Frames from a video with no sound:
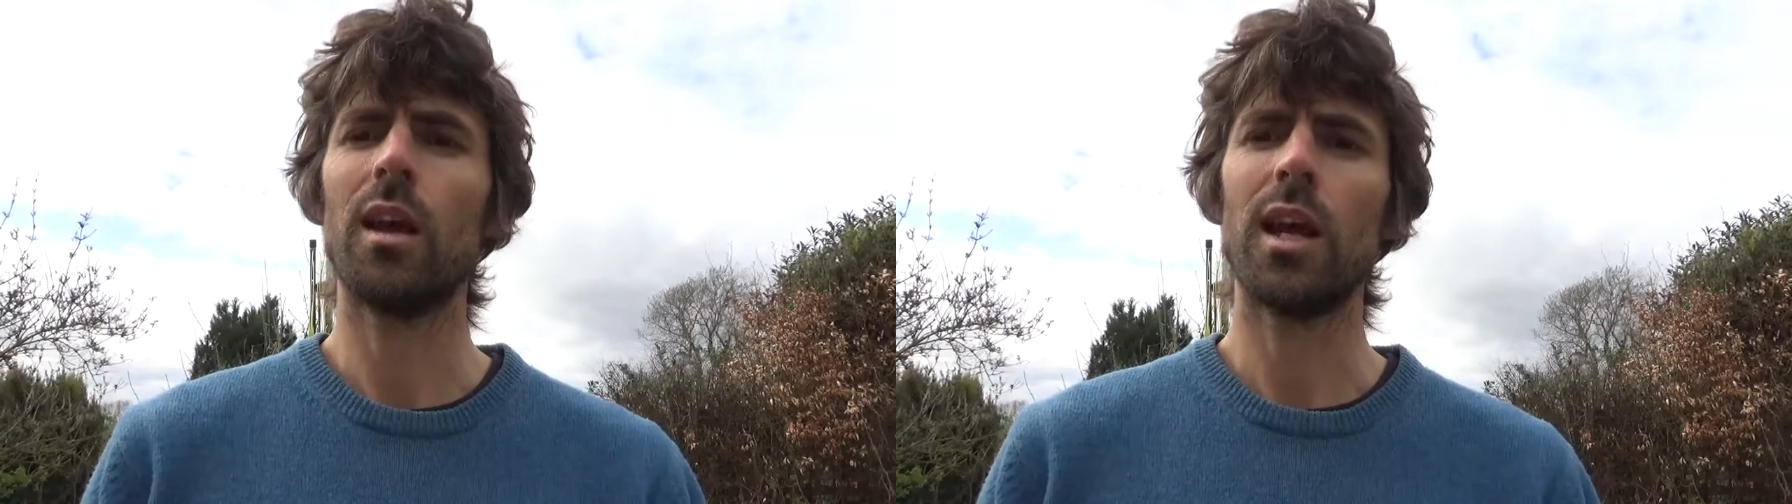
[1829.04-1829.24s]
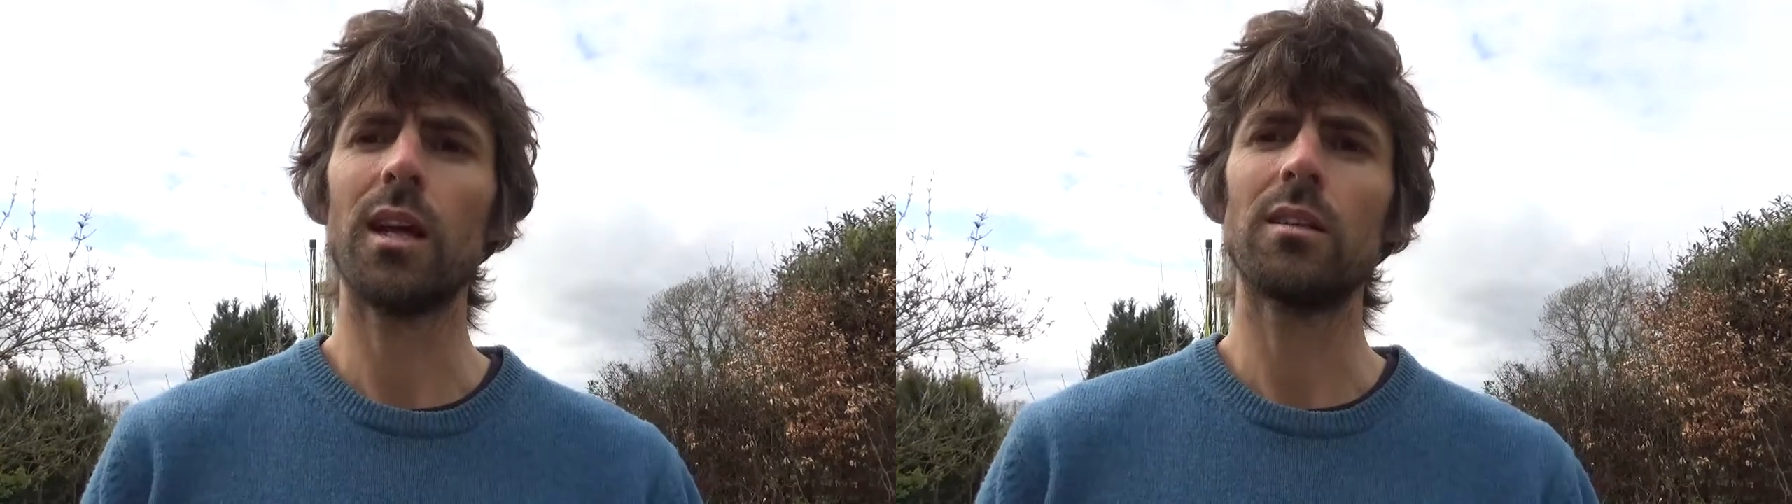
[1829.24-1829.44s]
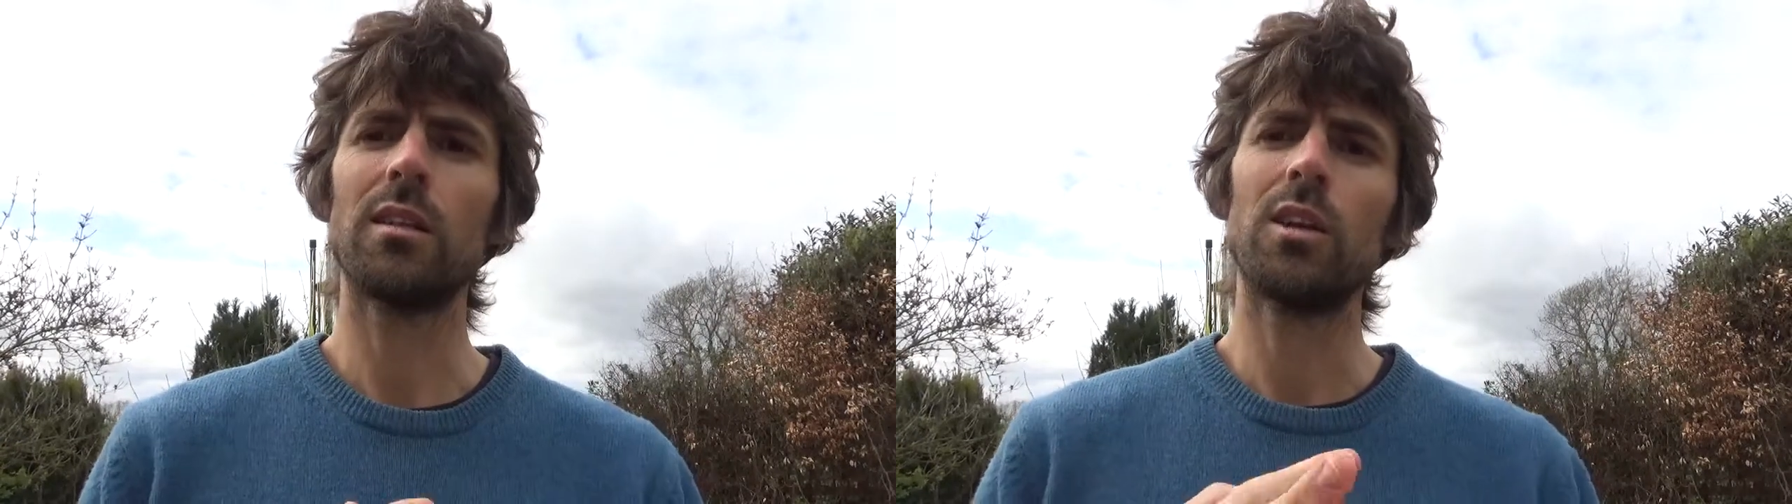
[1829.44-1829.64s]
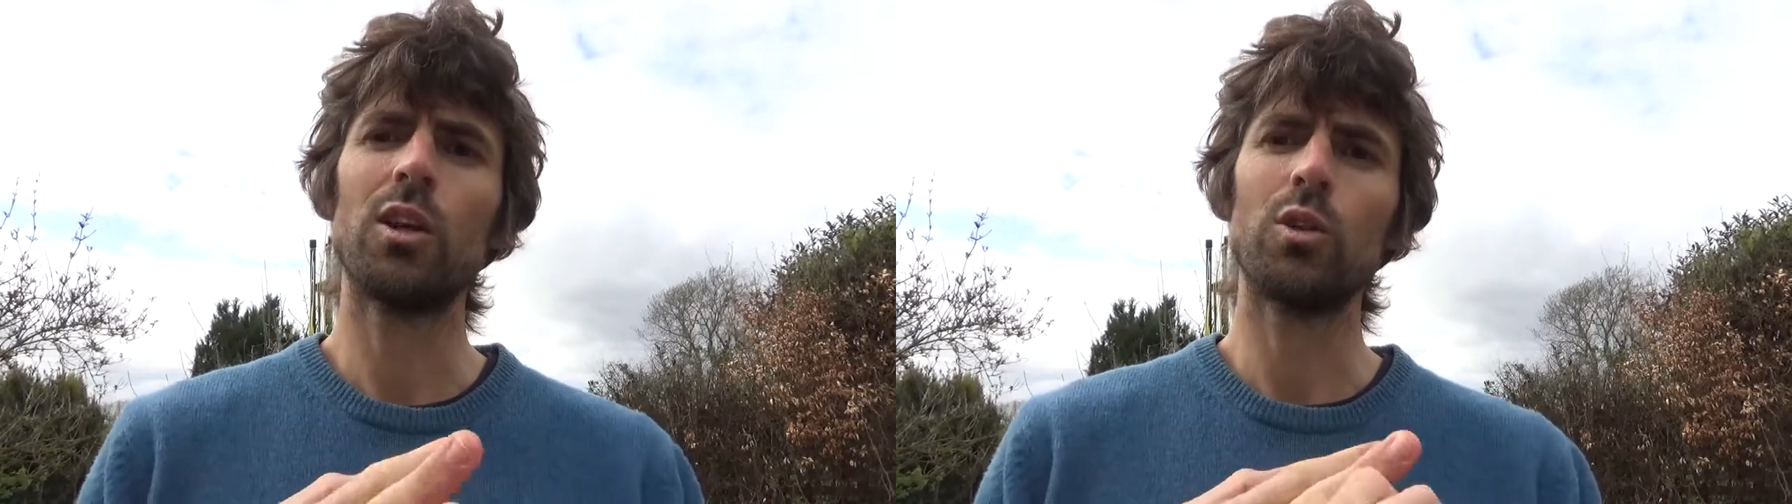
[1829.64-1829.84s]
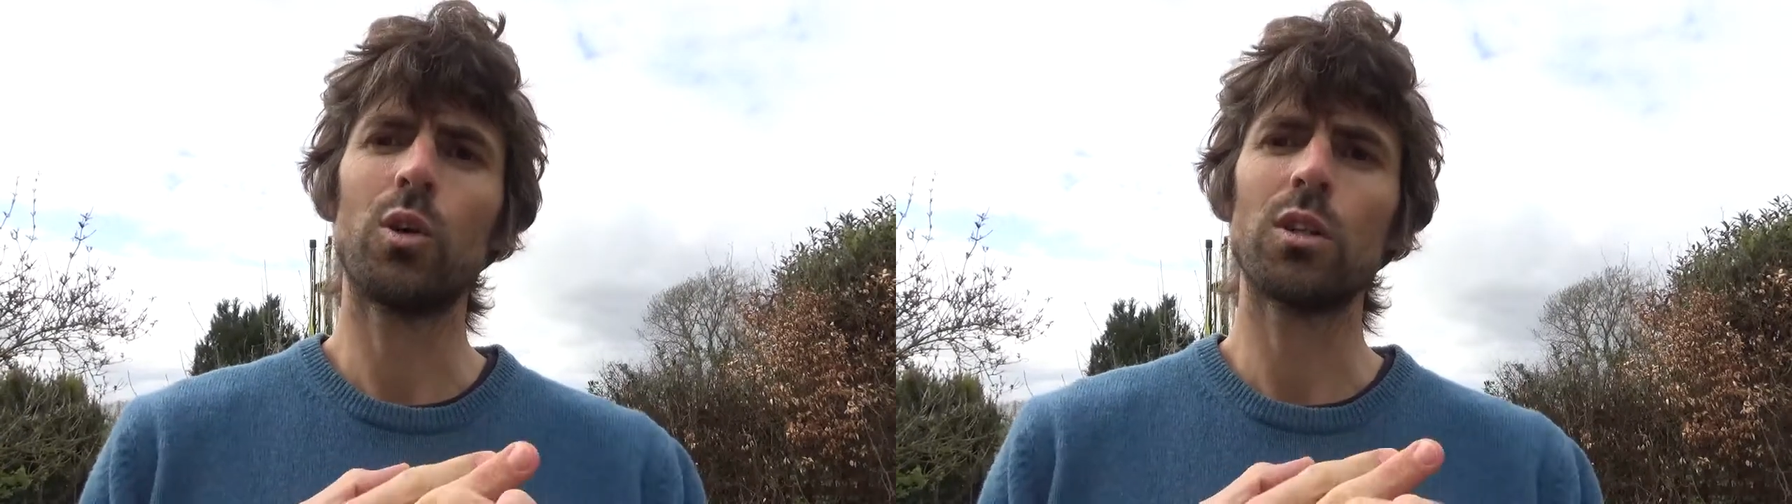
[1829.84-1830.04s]
And
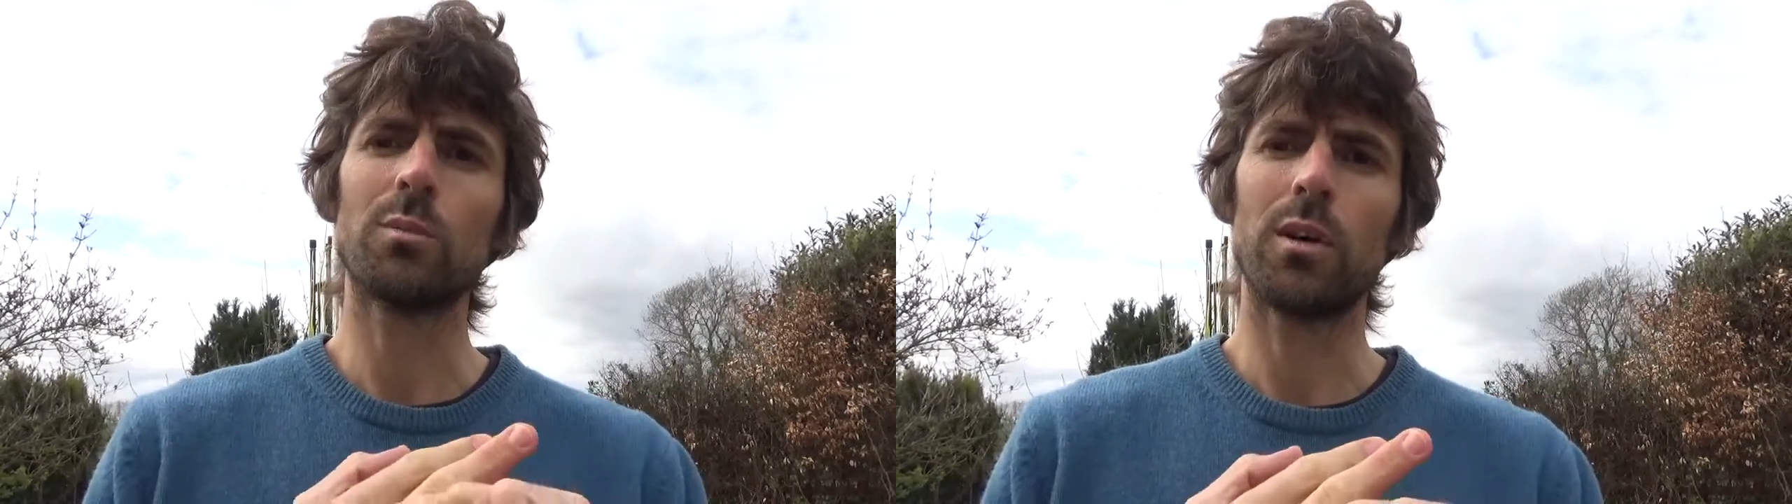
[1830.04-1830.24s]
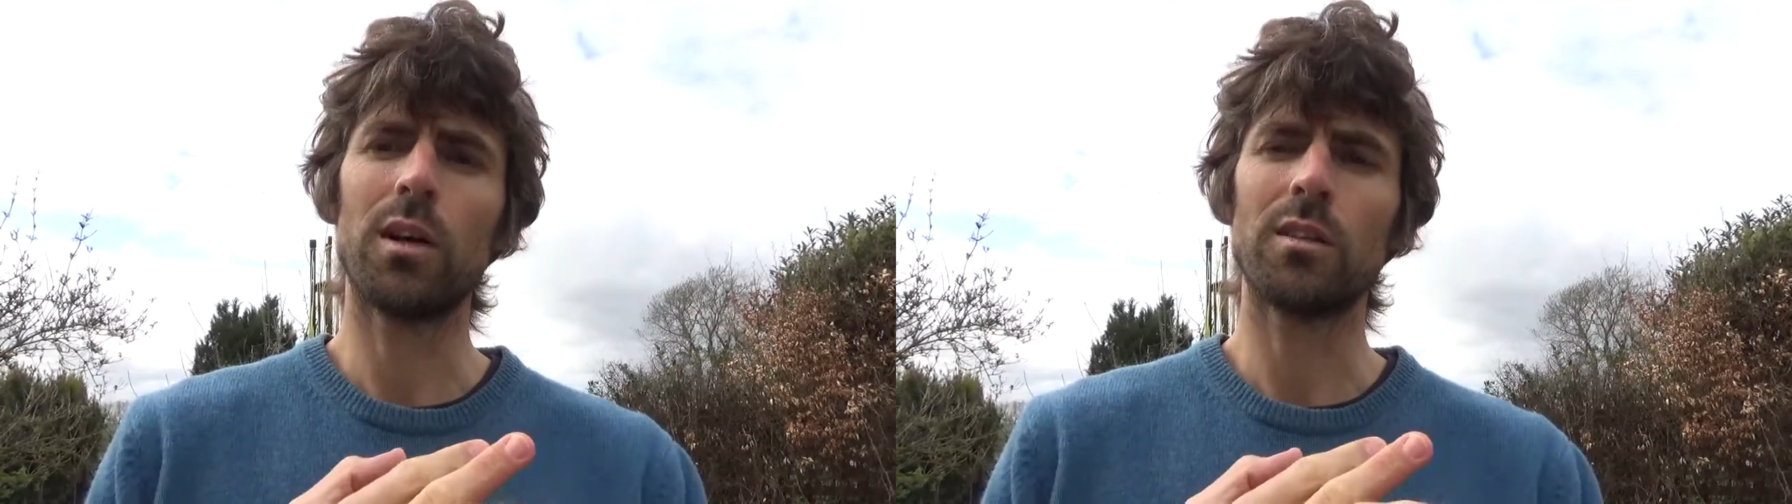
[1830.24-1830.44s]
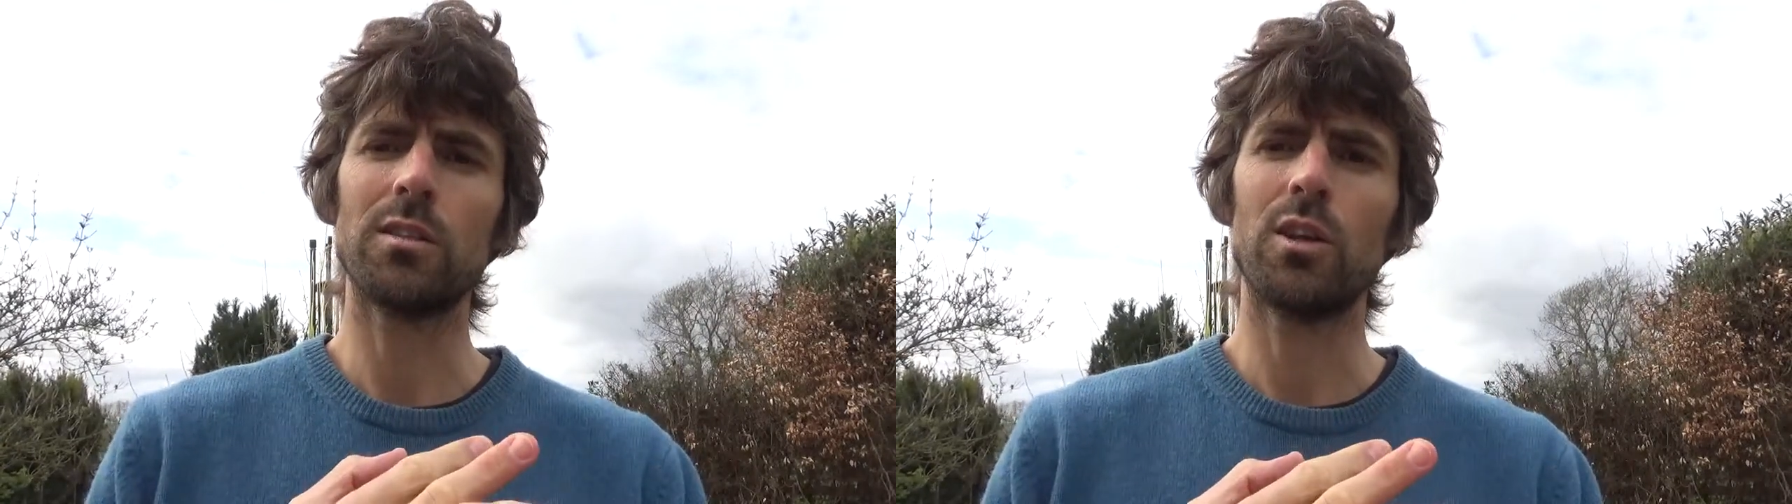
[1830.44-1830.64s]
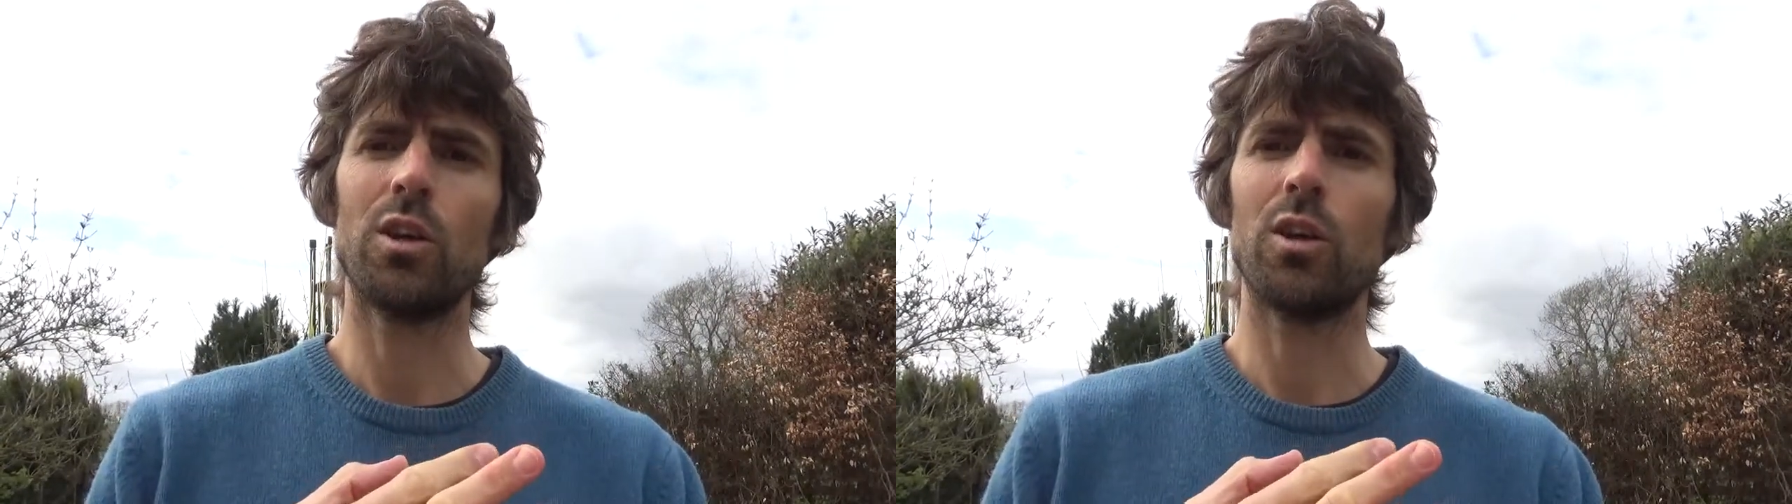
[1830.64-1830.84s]
yoga's part